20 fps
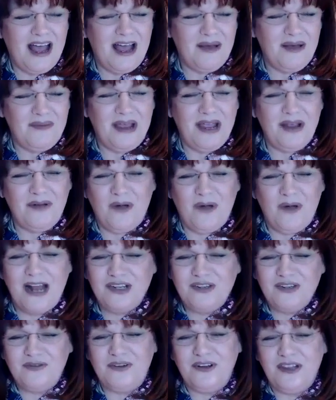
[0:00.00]
And
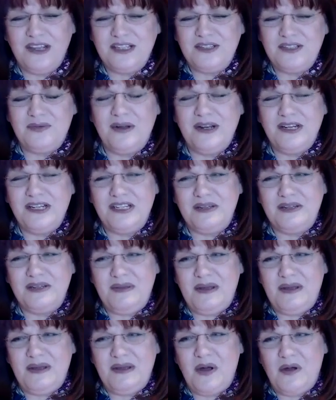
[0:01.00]
watch for this one to
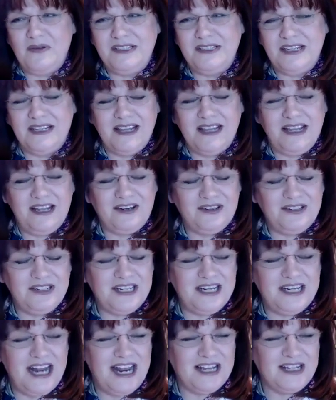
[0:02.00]
be posted later
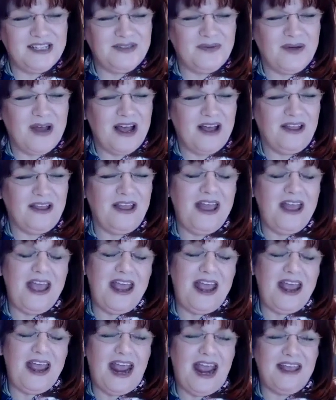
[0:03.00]
today as well.
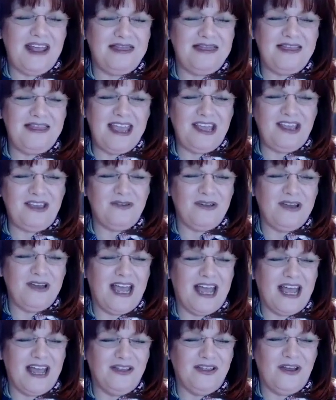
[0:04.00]
And thank you
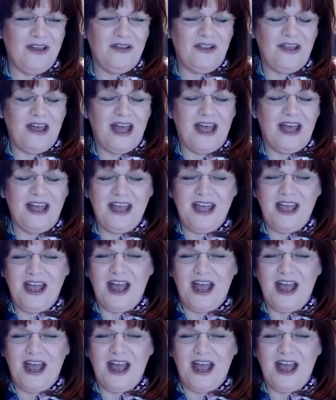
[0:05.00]
again, Lola.